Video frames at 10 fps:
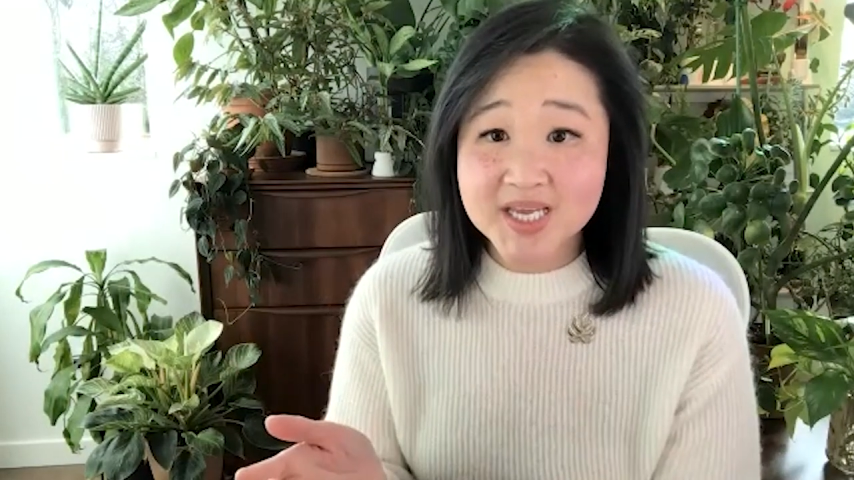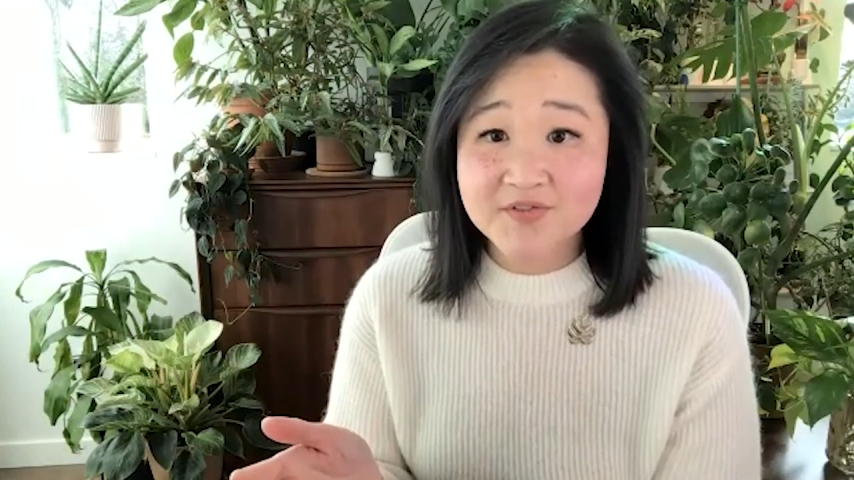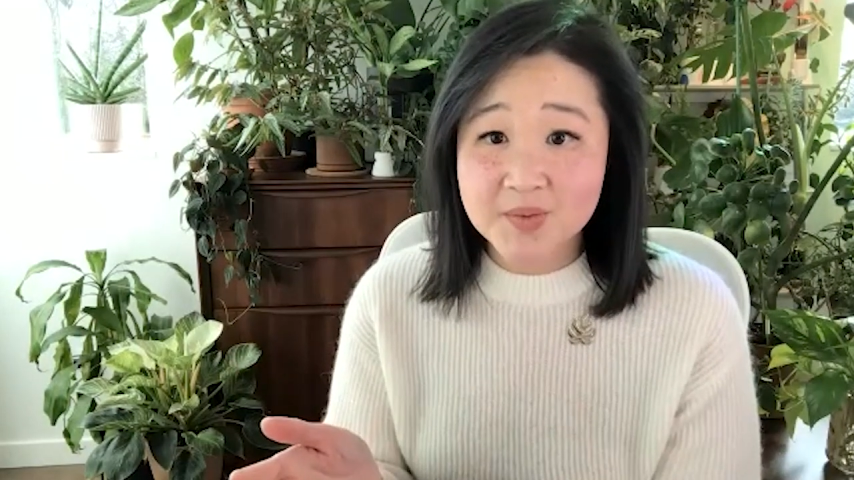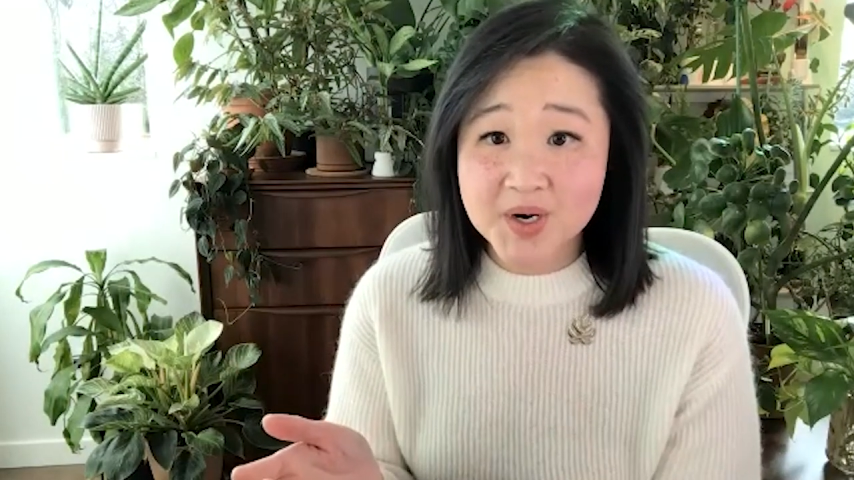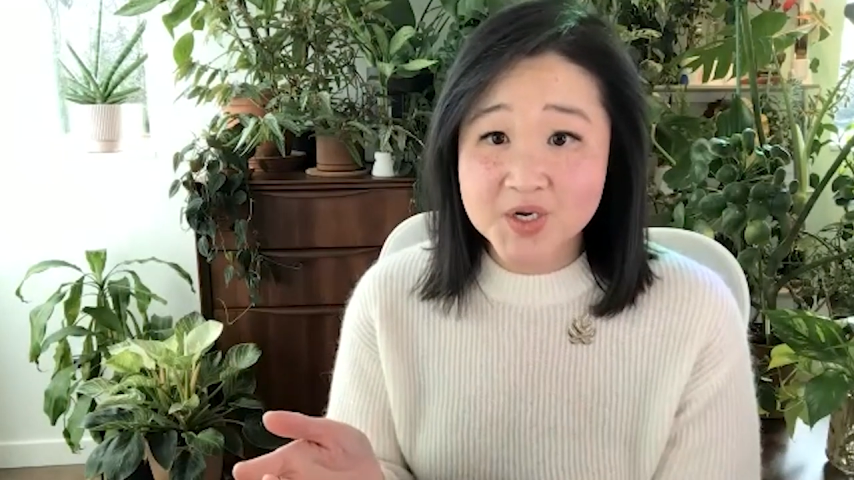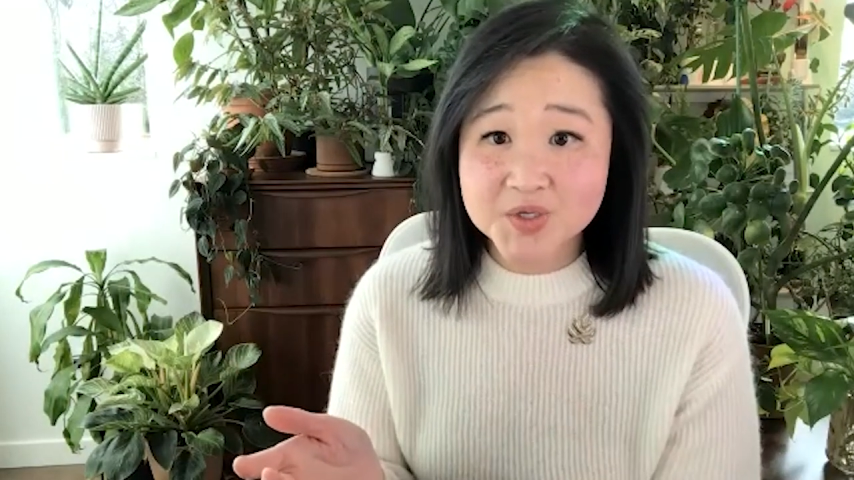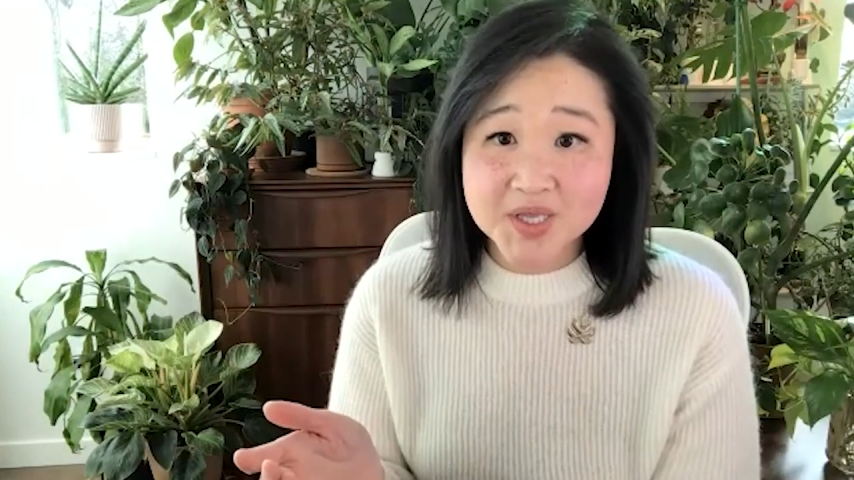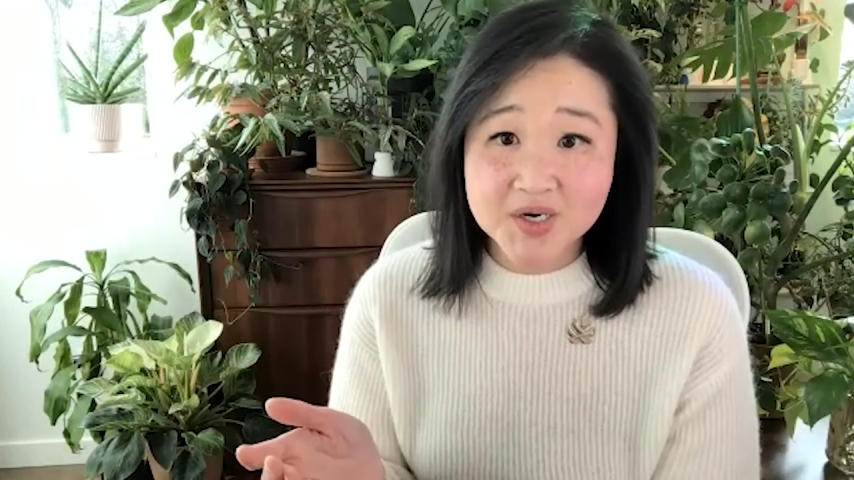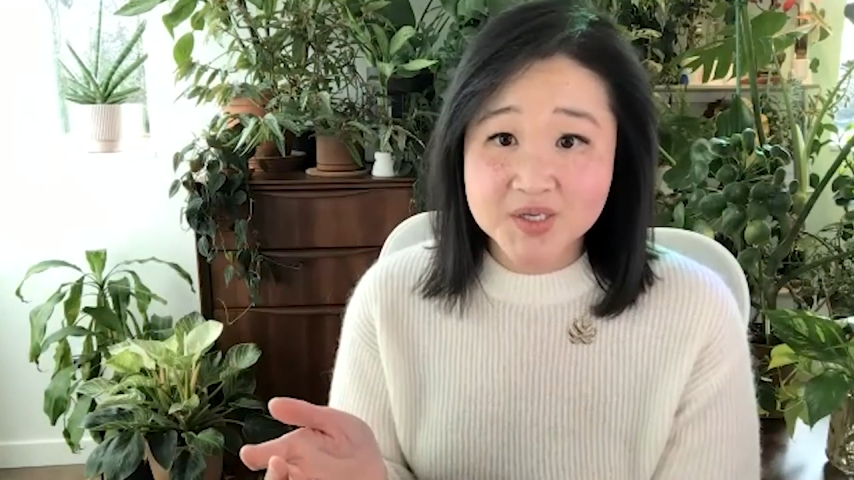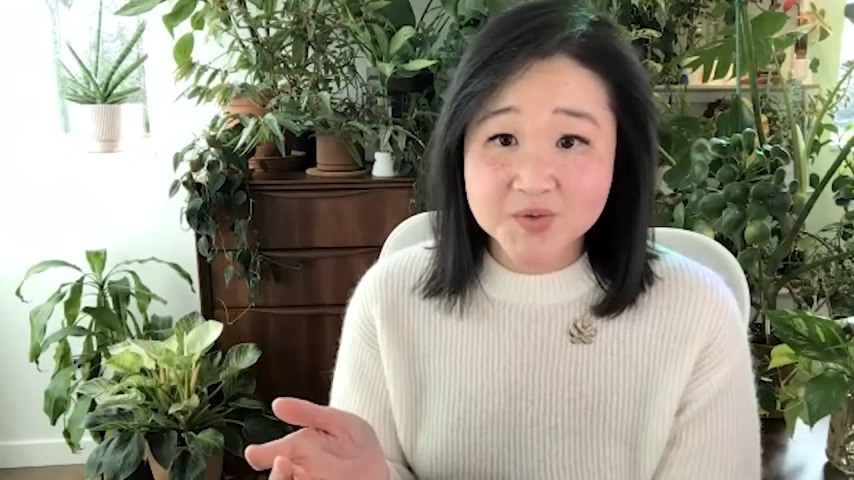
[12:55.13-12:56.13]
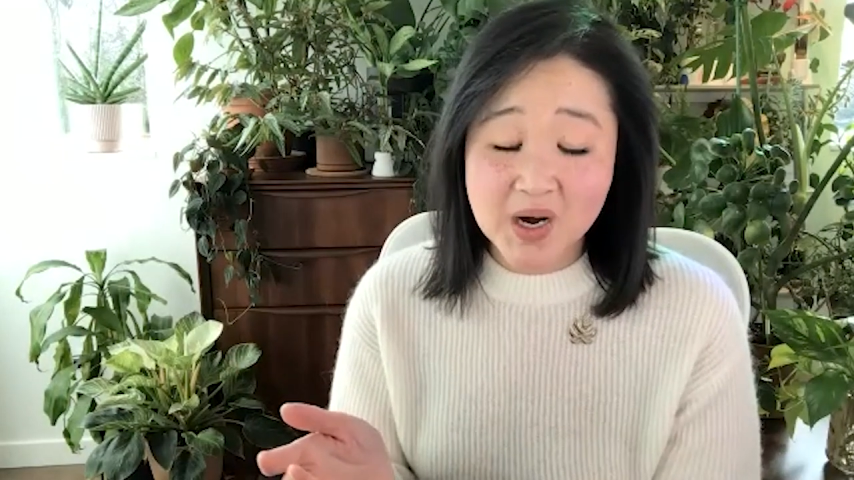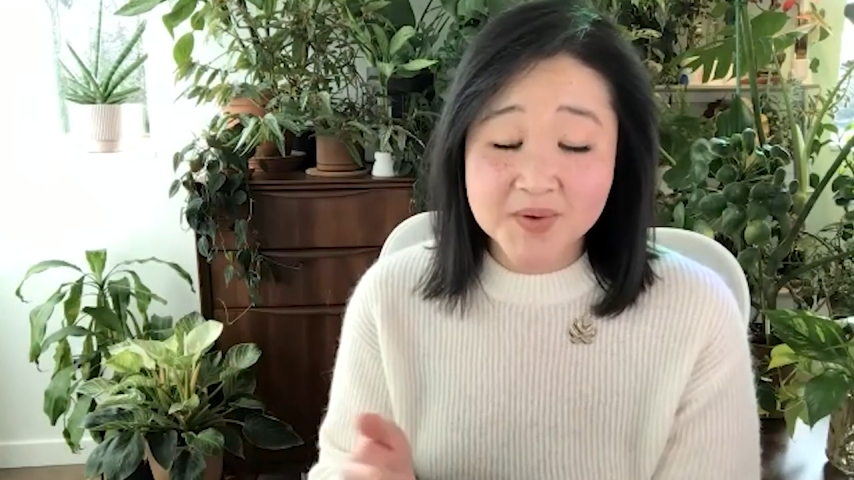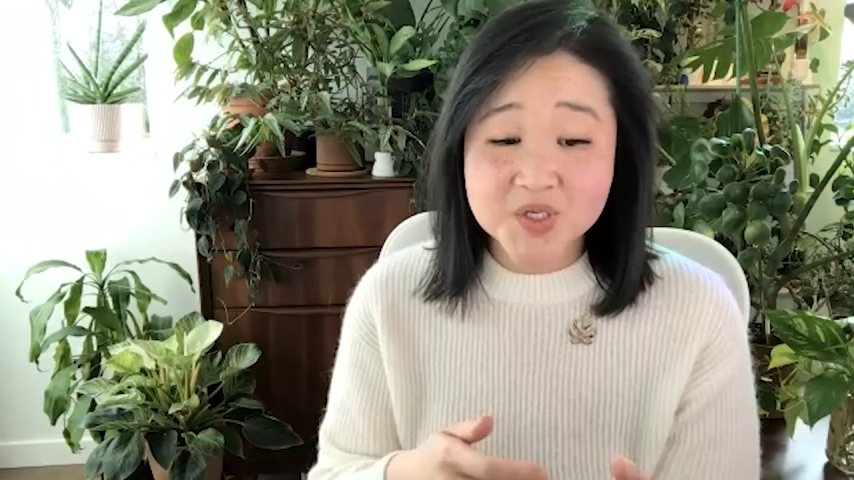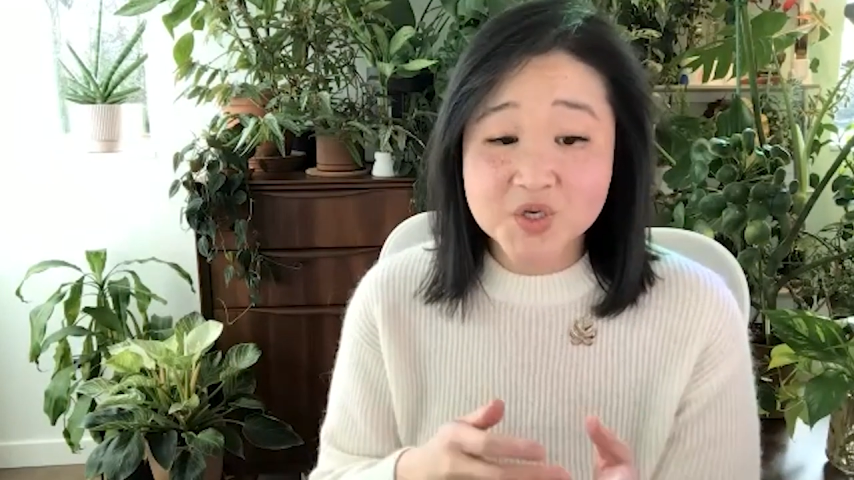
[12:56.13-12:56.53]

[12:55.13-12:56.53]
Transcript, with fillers: from our newsletter subscribers.